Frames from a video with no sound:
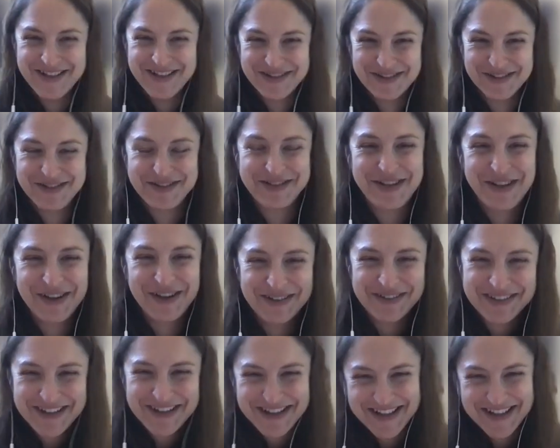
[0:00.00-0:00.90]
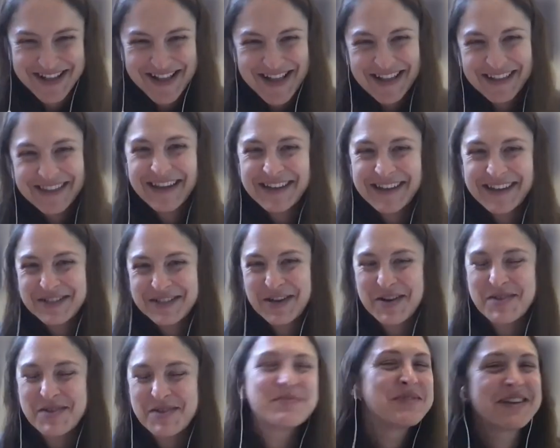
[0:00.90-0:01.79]
So let's
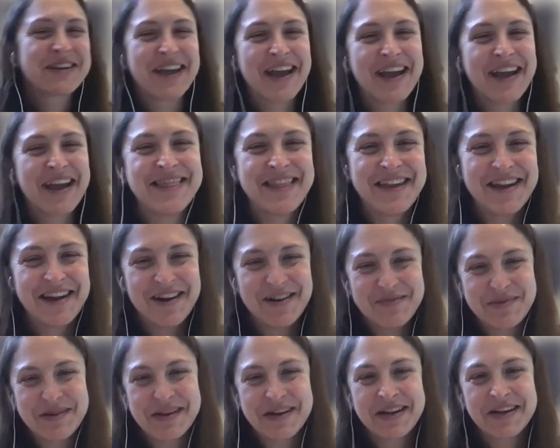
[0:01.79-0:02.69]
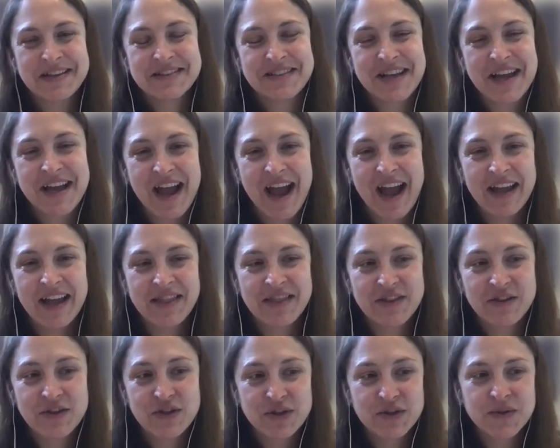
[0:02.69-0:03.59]
hope we get there, because I
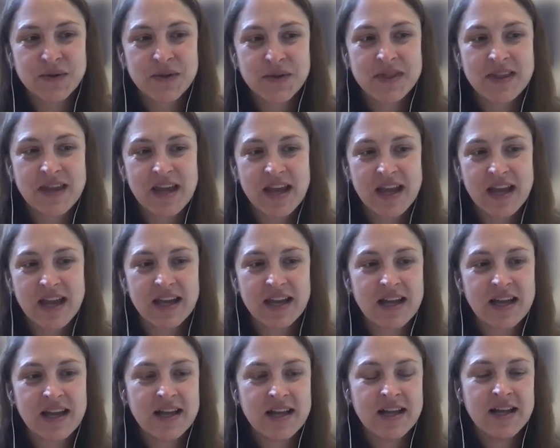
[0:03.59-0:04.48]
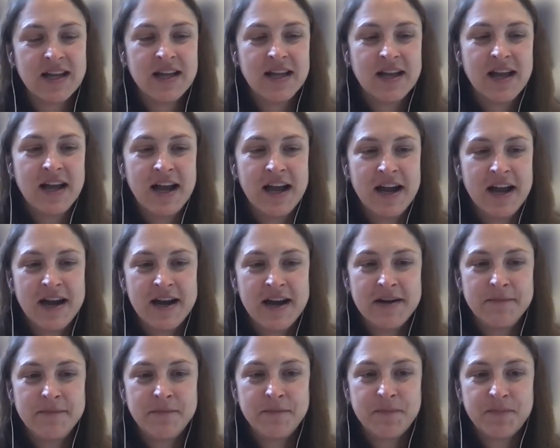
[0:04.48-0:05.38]
do think,
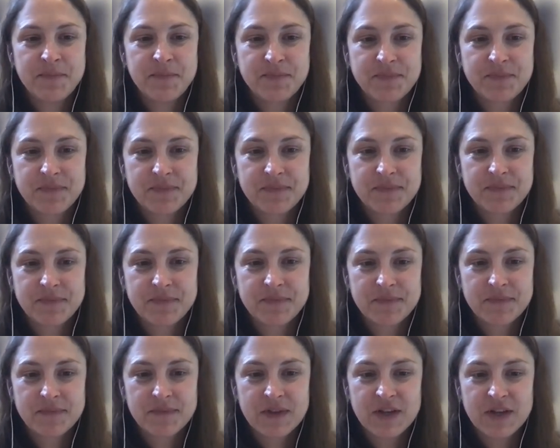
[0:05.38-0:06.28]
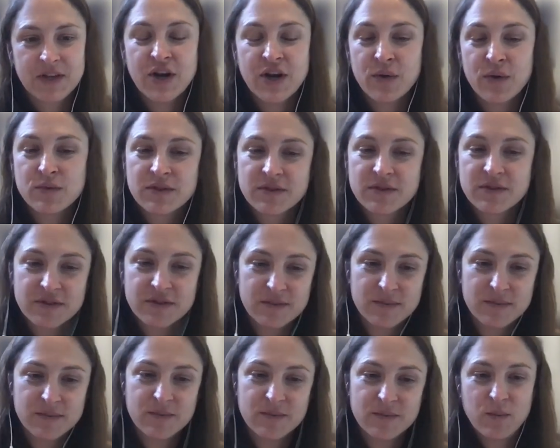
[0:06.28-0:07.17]
you know,
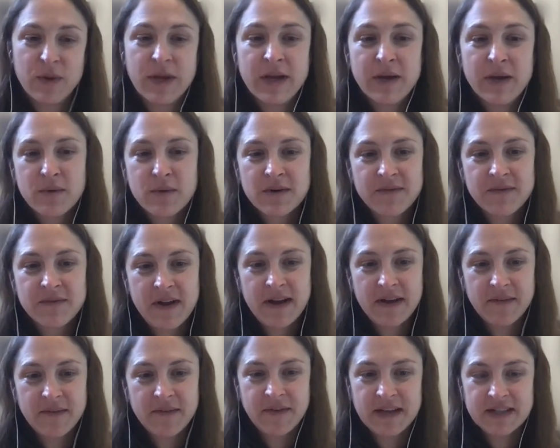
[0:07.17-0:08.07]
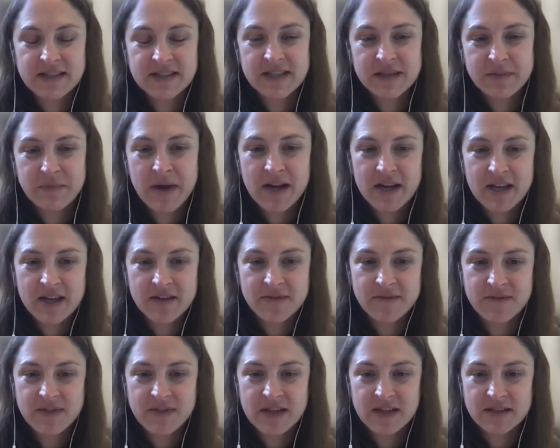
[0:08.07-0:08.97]
we were facing many
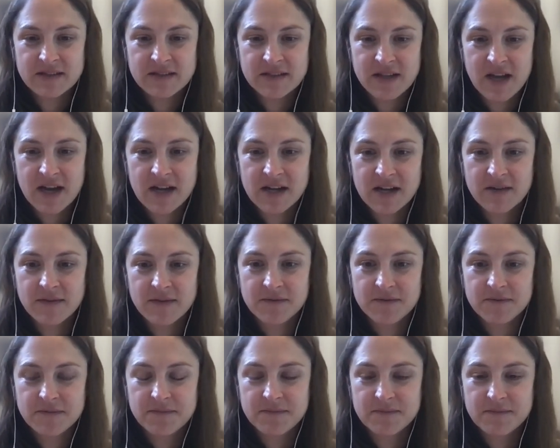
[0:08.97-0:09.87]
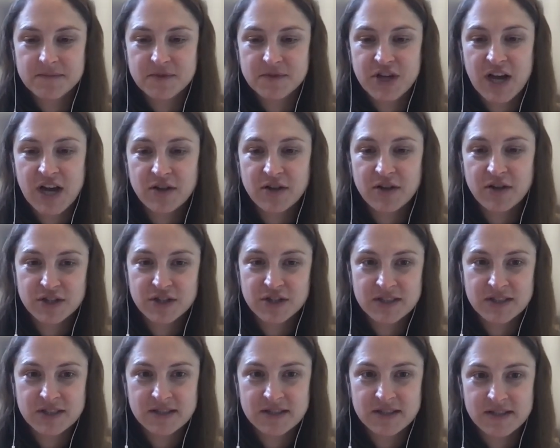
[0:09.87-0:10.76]
of these kind of
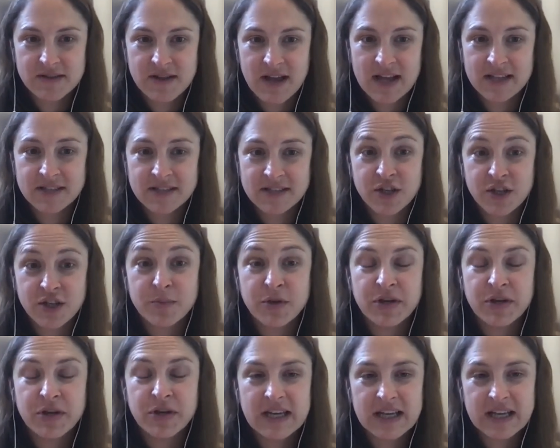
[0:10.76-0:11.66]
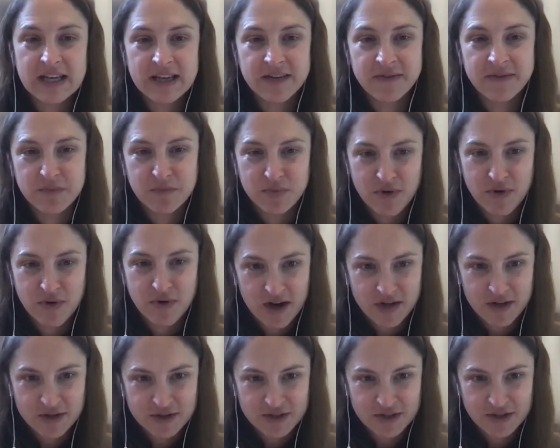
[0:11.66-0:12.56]
challenges as a community even
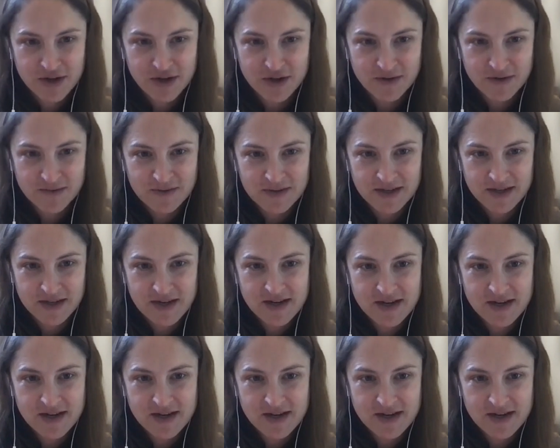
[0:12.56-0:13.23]
prior to COVID,